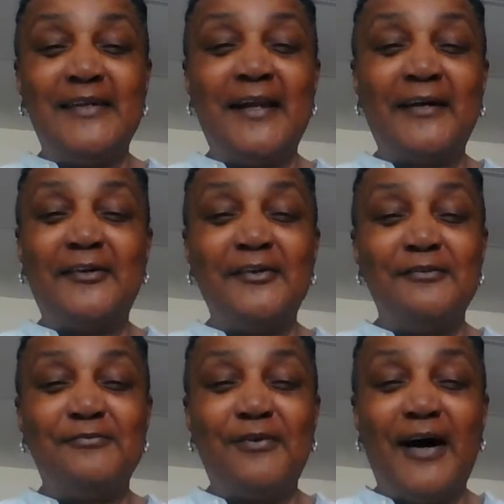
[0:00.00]
I
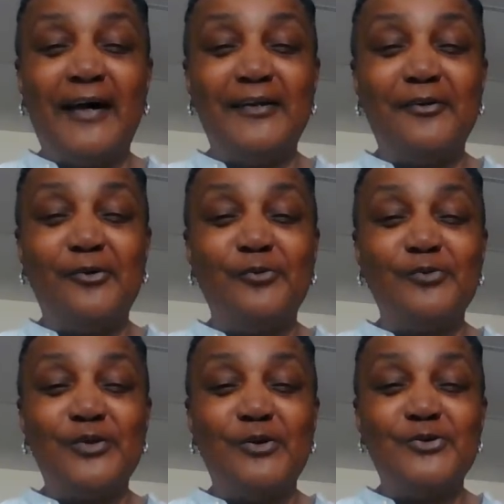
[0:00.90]
couldn't find no
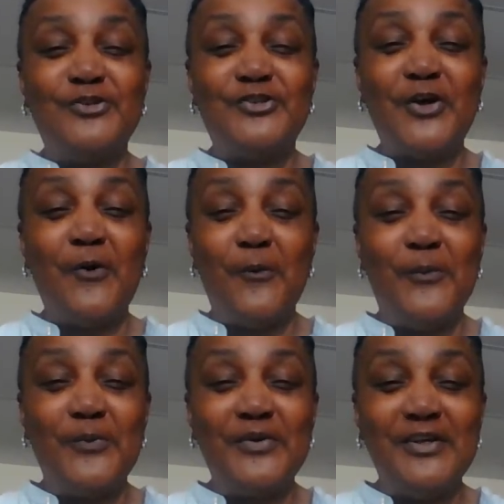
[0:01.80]
soap.
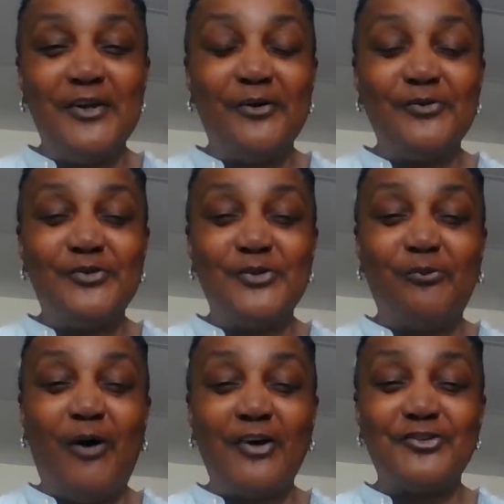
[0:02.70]
to
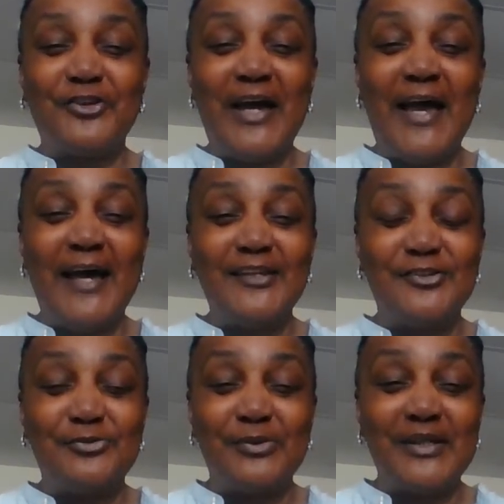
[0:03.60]
wash your
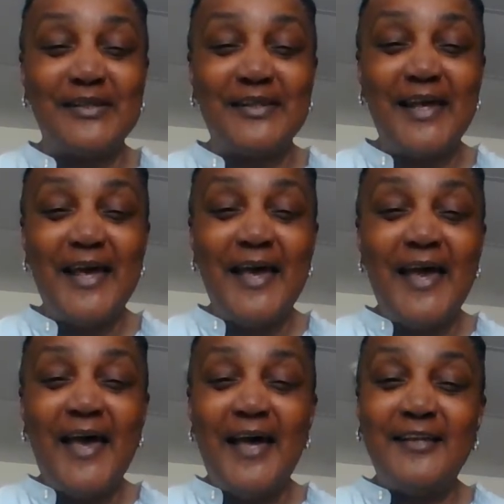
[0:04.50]
hands with.
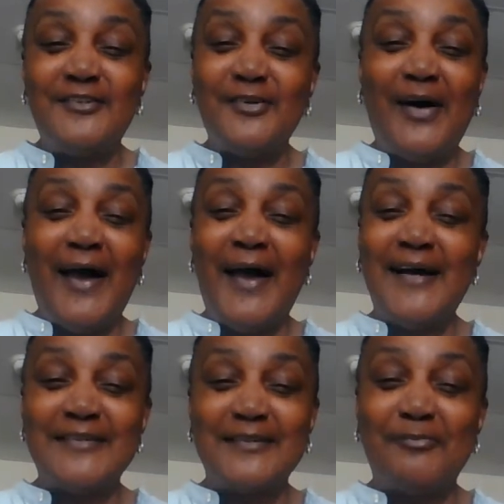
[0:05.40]
And so I
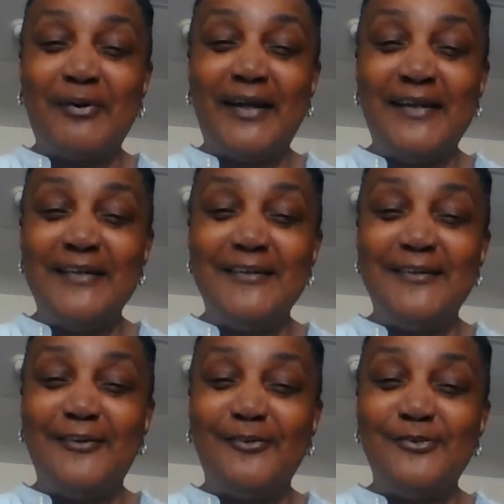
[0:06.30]
asked somebody,
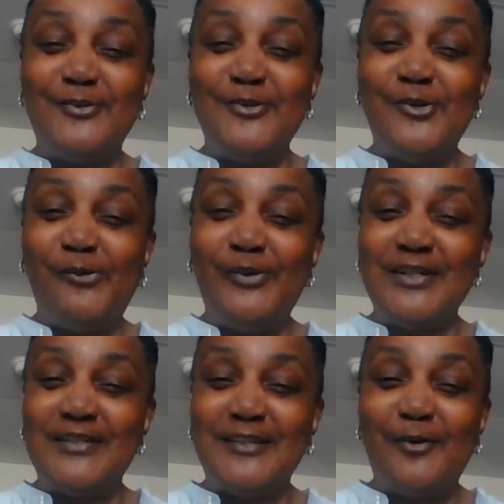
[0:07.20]
do you know where
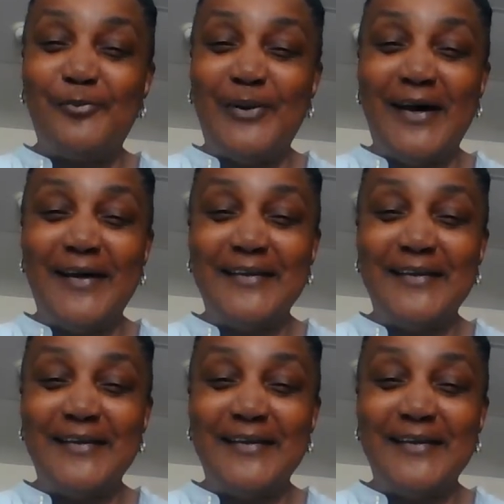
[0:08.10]
it's soap at?